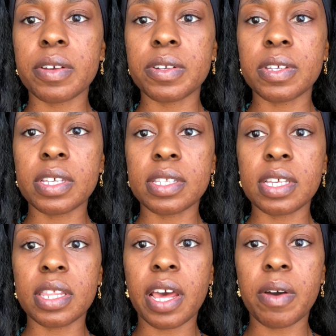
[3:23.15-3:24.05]
So you can
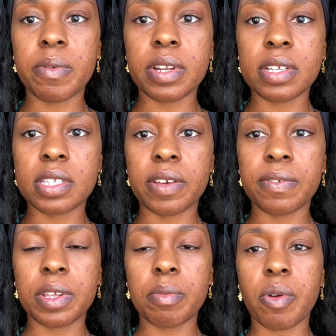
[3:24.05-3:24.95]
see that one is
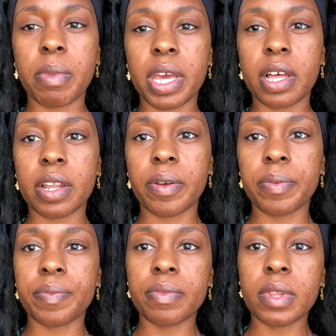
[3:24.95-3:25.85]
definitely more my color.
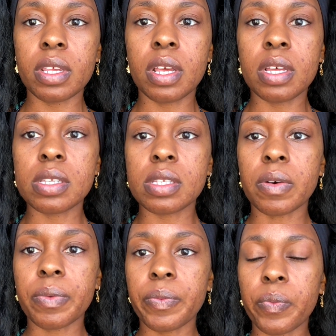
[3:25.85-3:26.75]
So
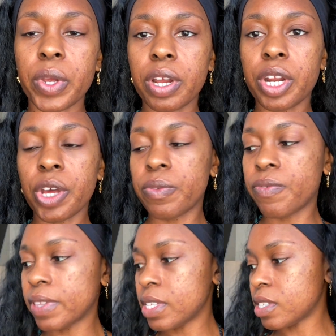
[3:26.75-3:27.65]
we are gonna go with
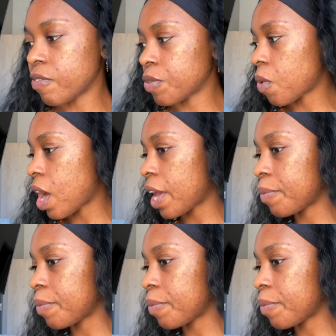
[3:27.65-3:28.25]
57Y.